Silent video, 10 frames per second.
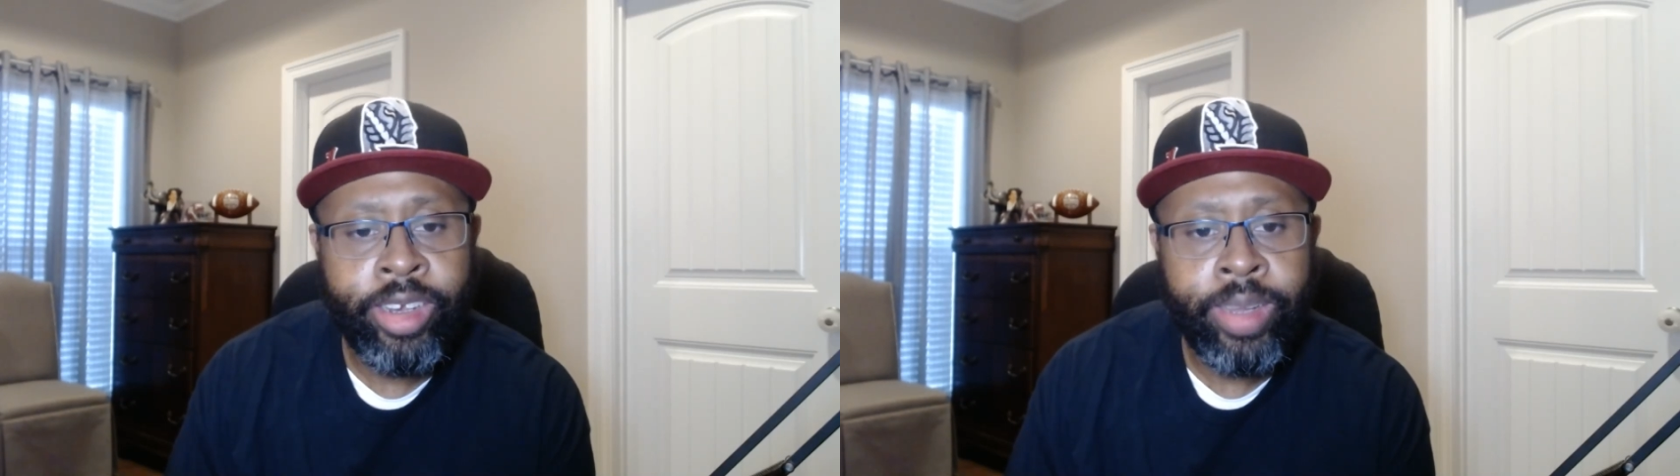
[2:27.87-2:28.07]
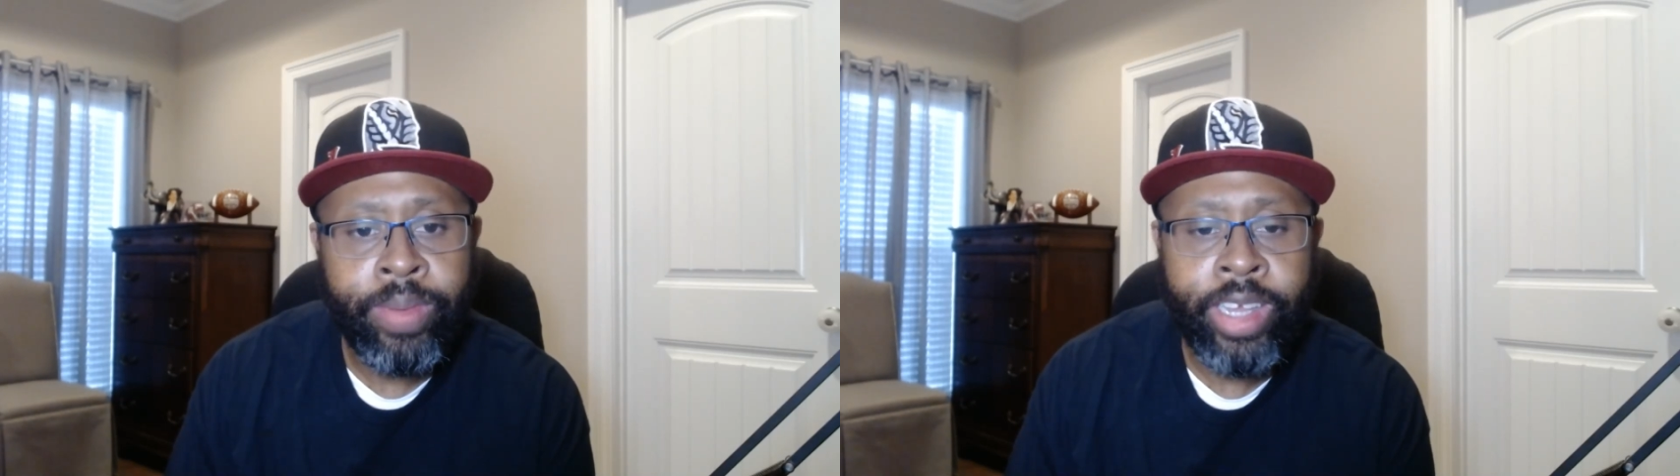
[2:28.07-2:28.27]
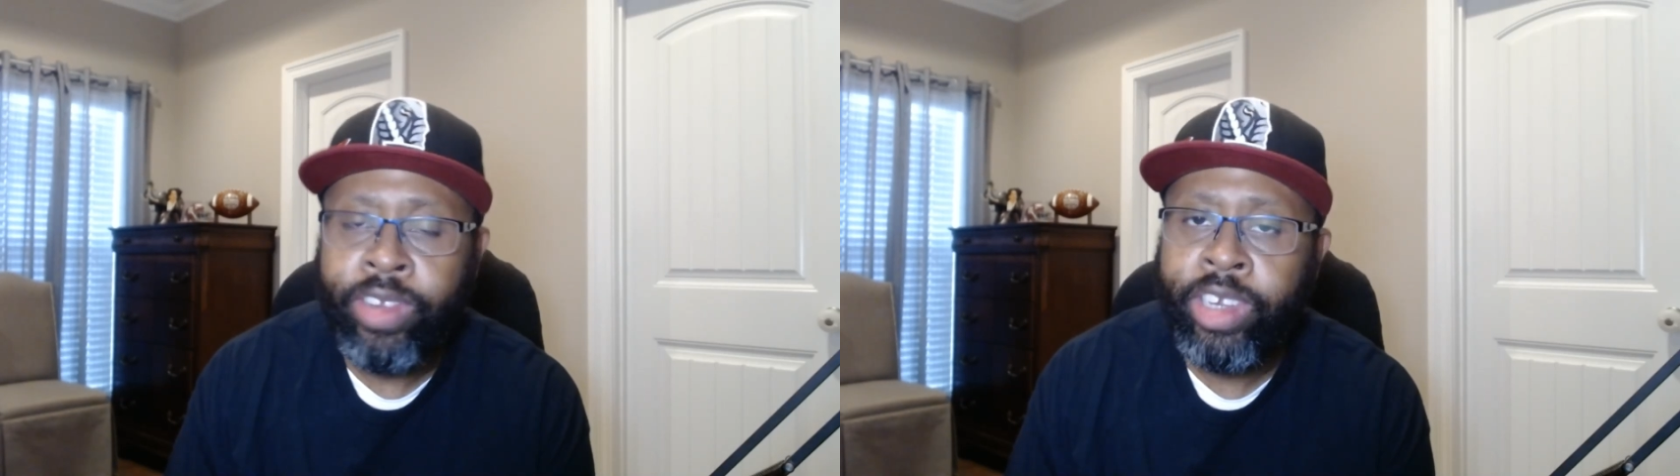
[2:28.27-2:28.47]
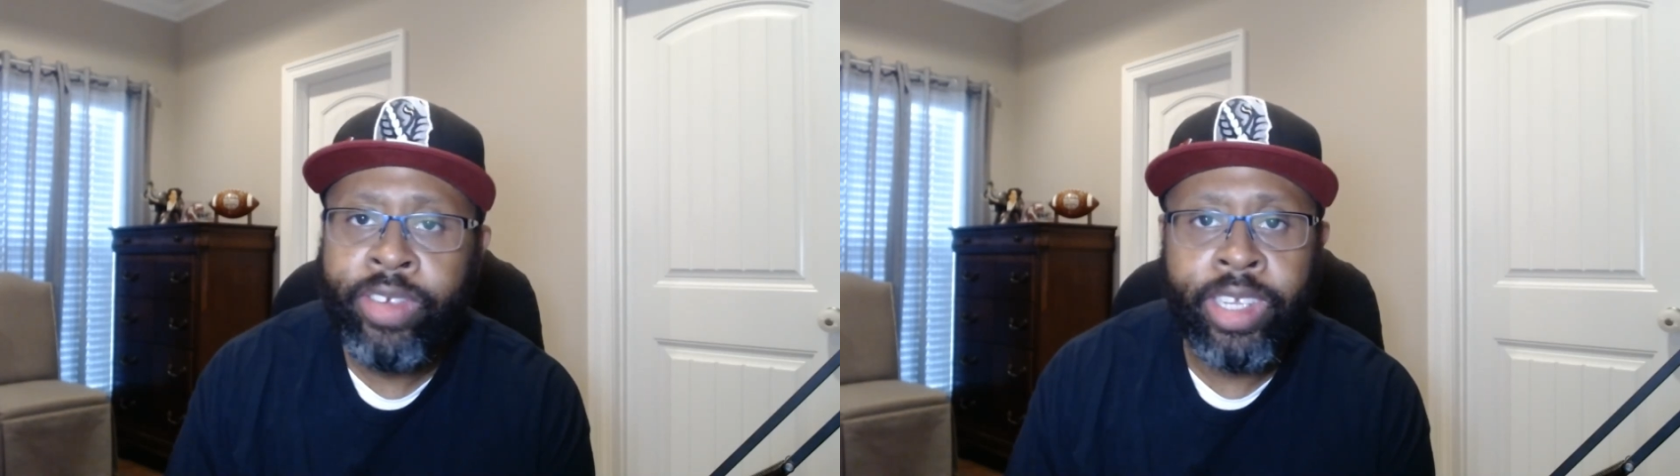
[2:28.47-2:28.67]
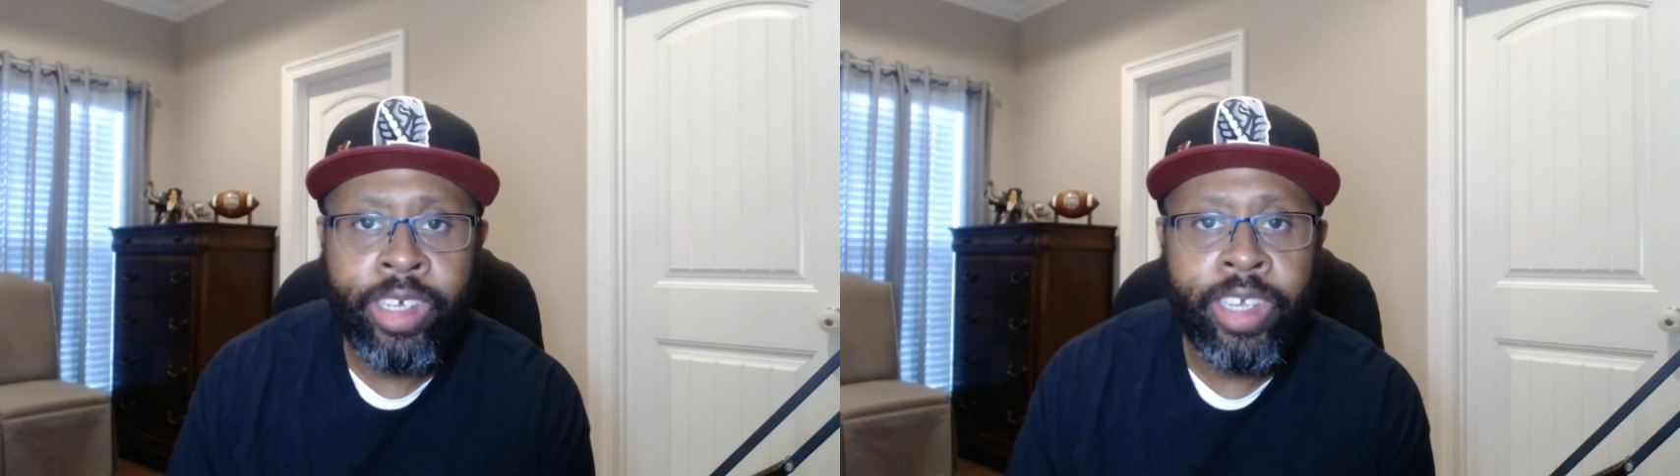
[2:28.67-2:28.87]
they play really,
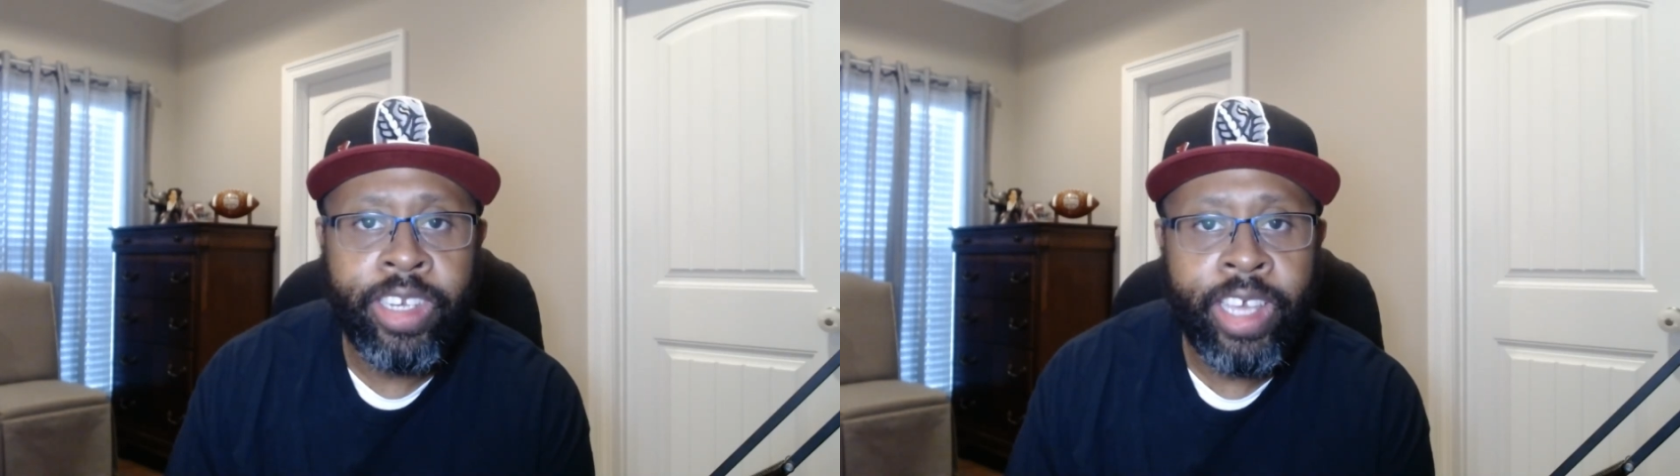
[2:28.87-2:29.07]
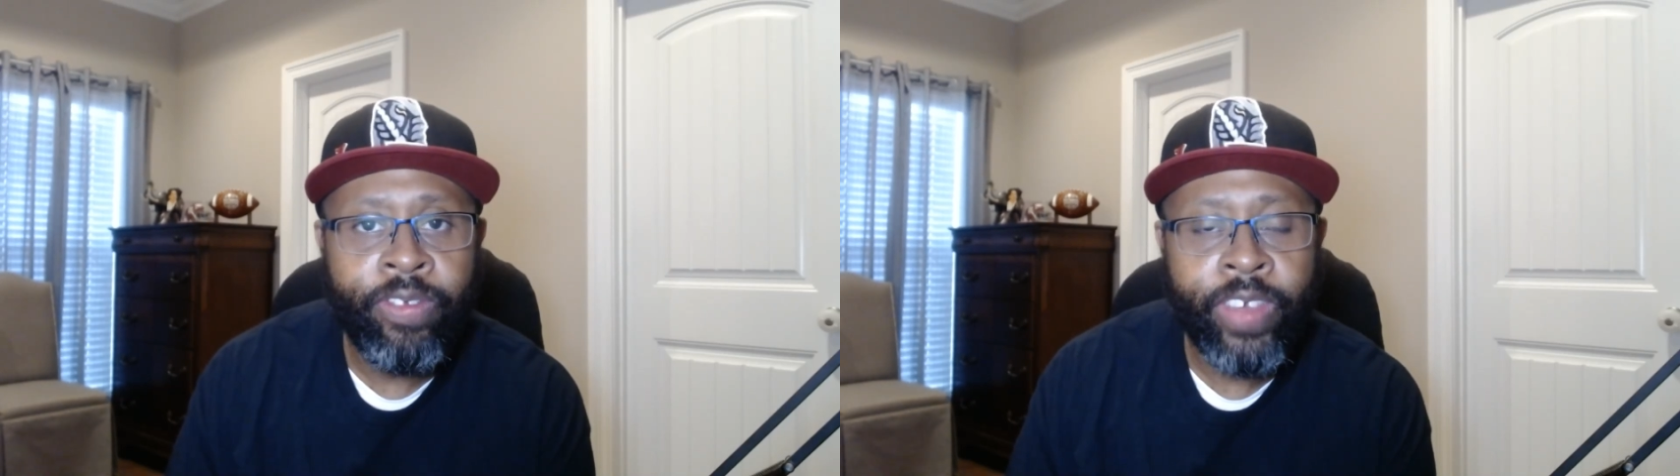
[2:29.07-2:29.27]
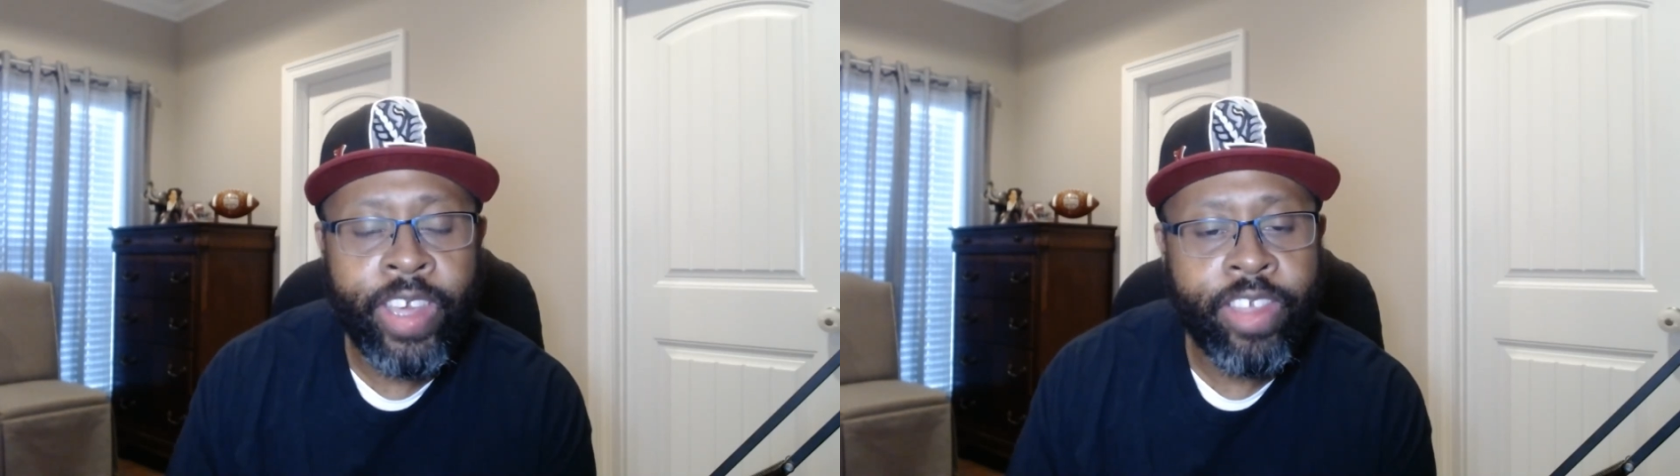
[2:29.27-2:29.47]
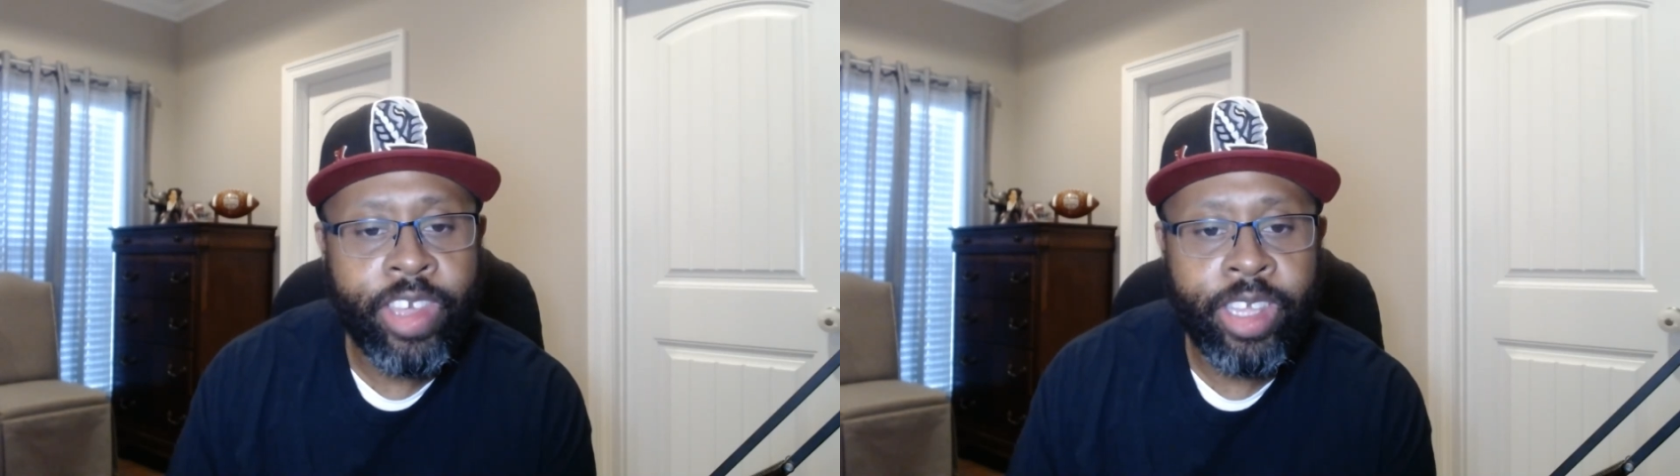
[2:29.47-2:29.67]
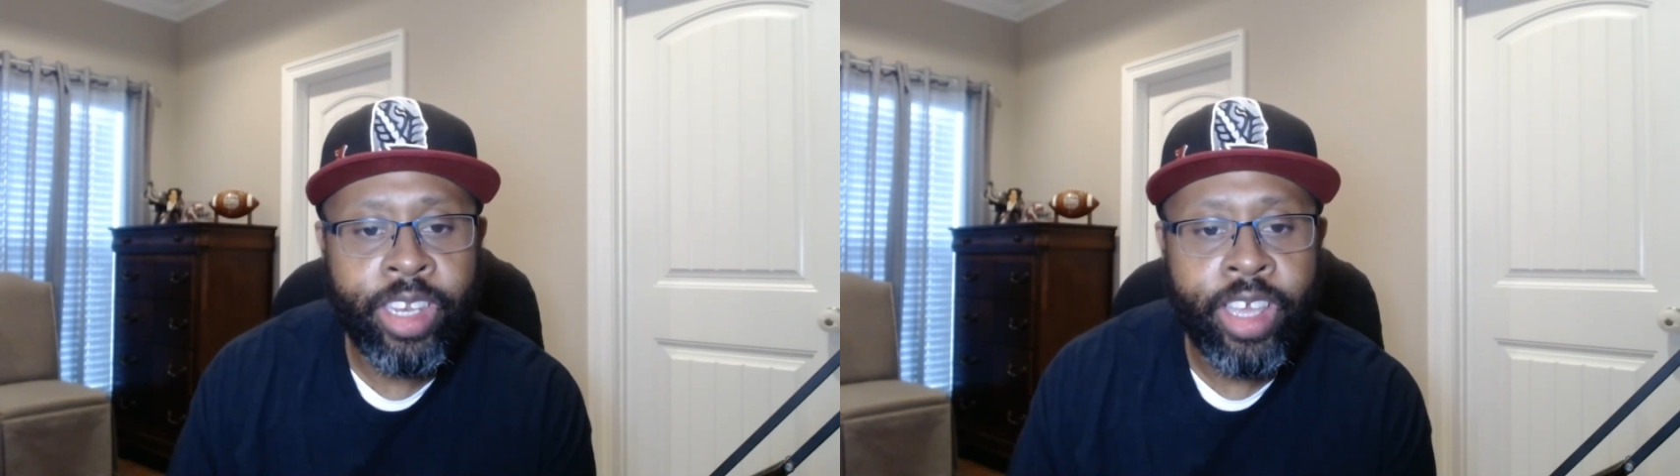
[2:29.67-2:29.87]
really good defense
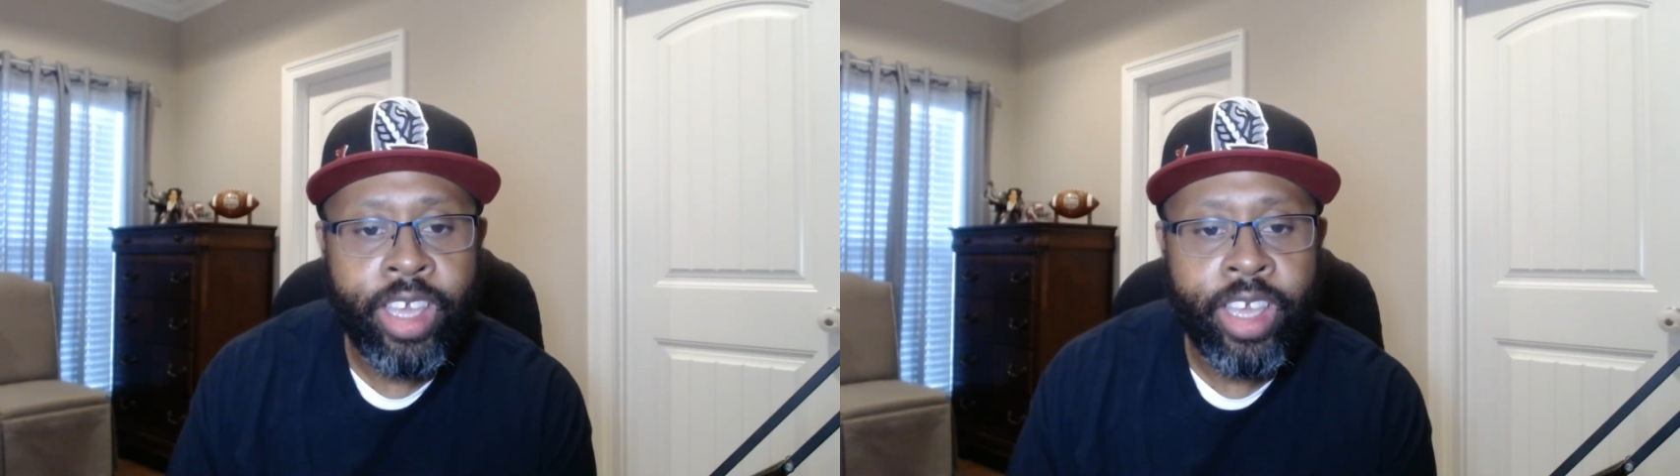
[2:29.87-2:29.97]
and